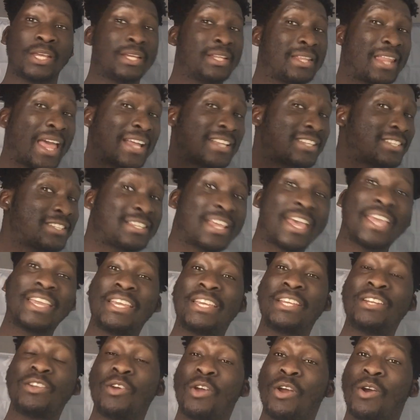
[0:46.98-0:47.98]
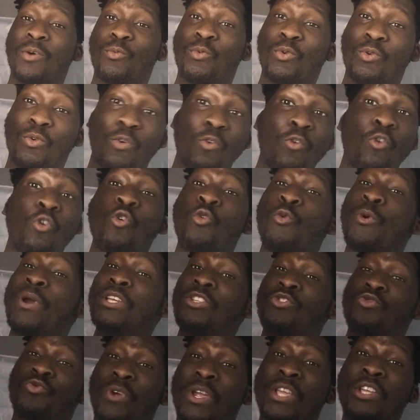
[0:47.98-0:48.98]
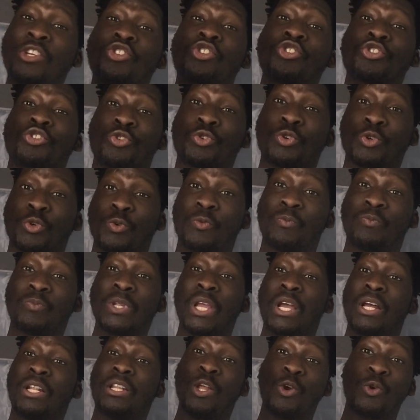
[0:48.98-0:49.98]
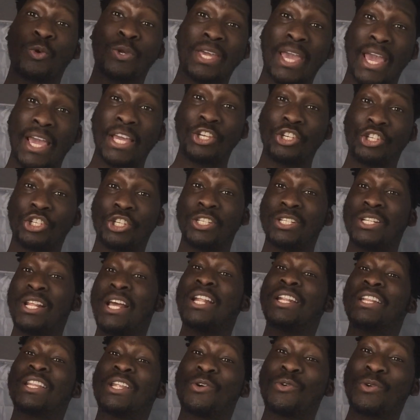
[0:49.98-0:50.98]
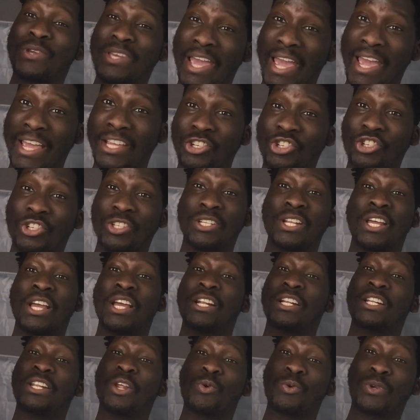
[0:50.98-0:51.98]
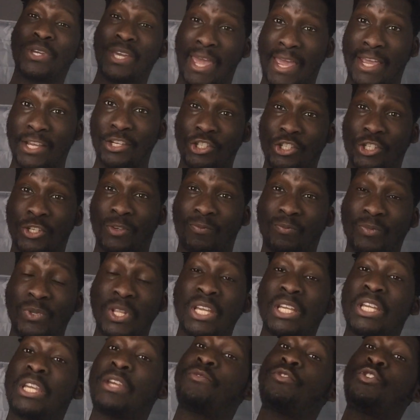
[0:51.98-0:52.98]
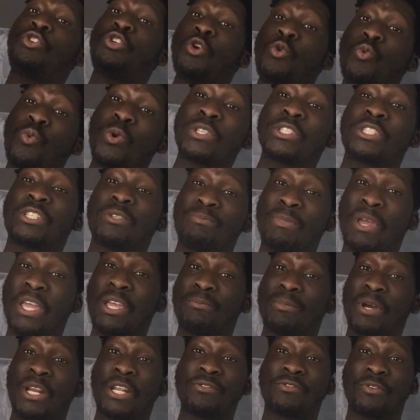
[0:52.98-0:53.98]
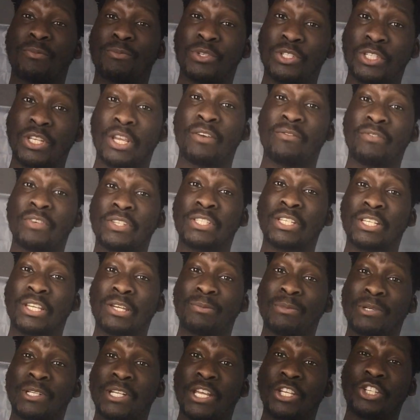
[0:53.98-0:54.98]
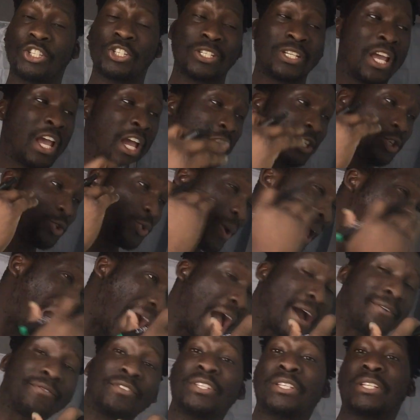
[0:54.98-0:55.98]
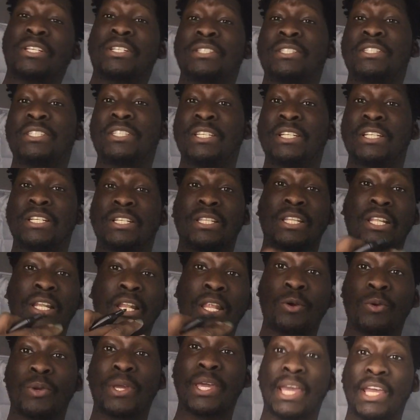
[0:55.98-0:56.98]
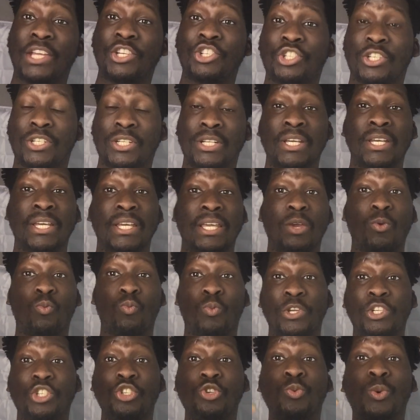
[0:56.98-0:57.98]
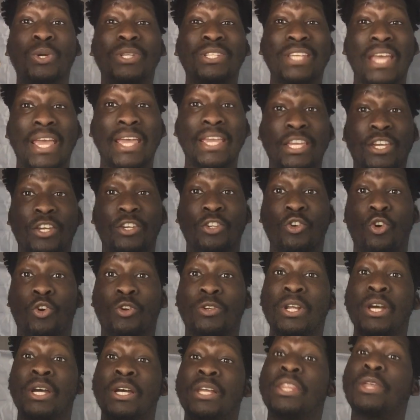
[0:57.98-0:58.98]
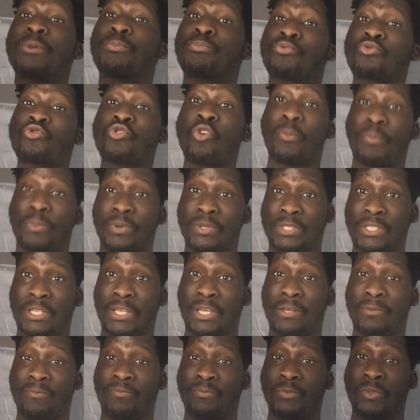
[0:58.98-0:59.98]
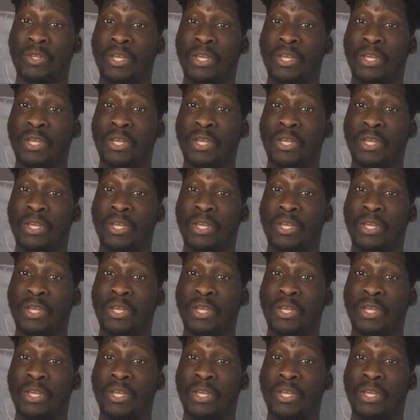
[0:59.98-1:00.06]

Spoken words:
That saying will always ring true. Location, location, location. If you want to make money from serviced accommodation, you have to consider the location in which you are taking on the property.